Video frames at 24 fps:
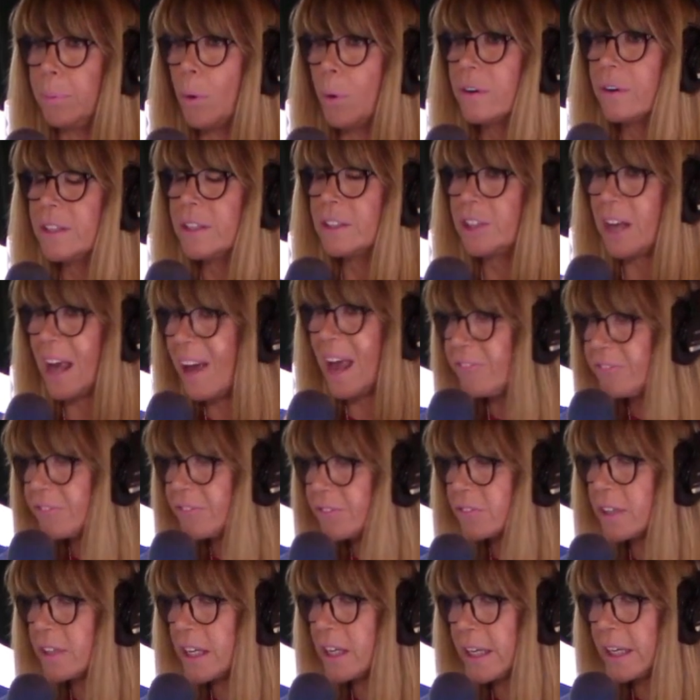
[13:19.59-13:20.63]
Boris
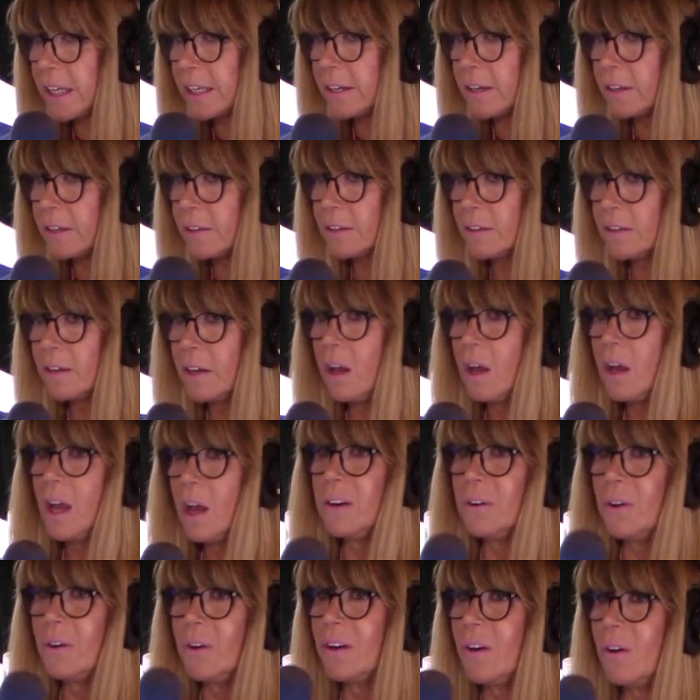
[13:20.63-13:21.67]
Epstein.
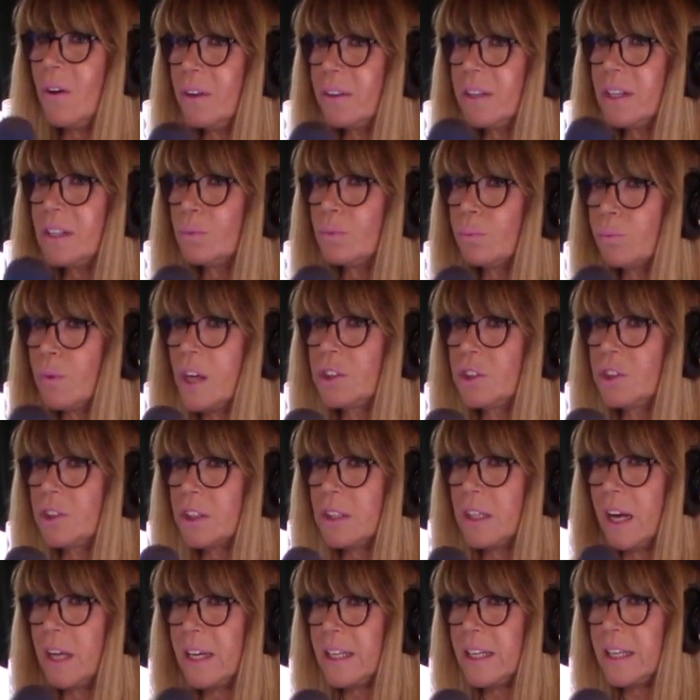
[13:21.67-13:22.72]
And all these
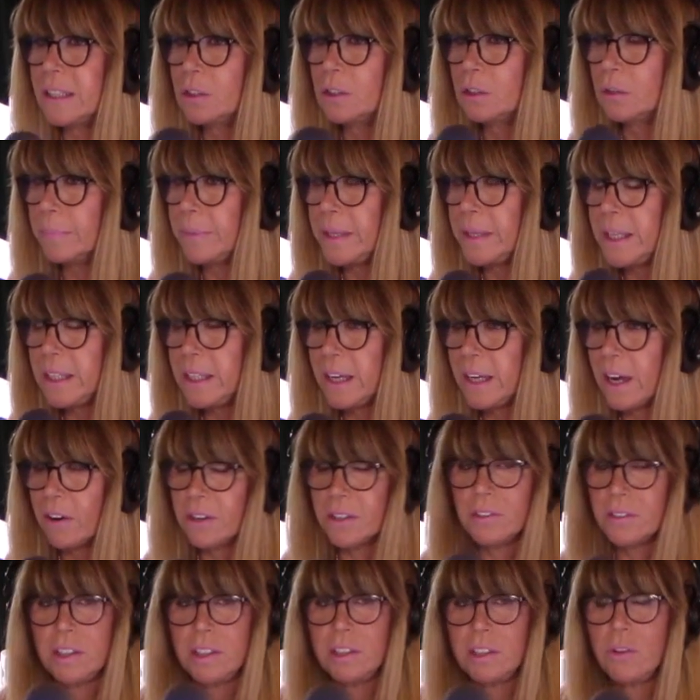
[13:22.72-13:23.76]
Russian intermediaries,